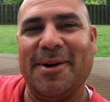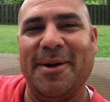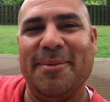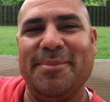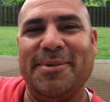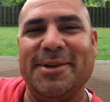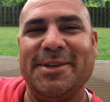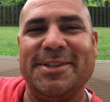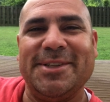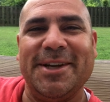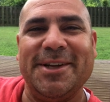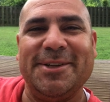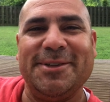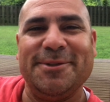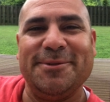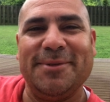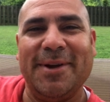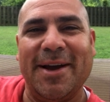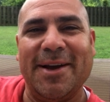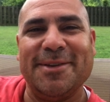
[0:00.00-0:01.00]
I appreciate
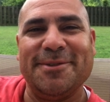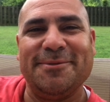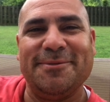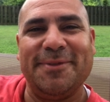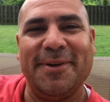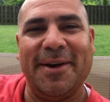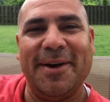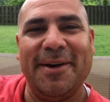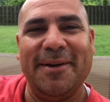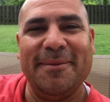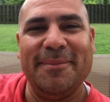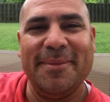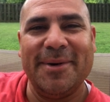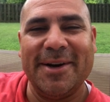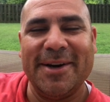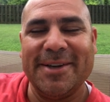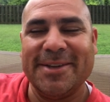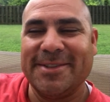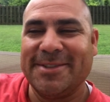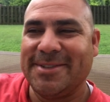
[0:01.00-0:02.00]
you guys very
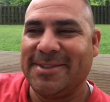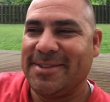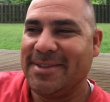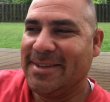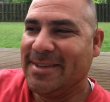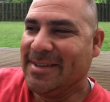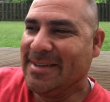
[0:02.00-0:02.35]
much.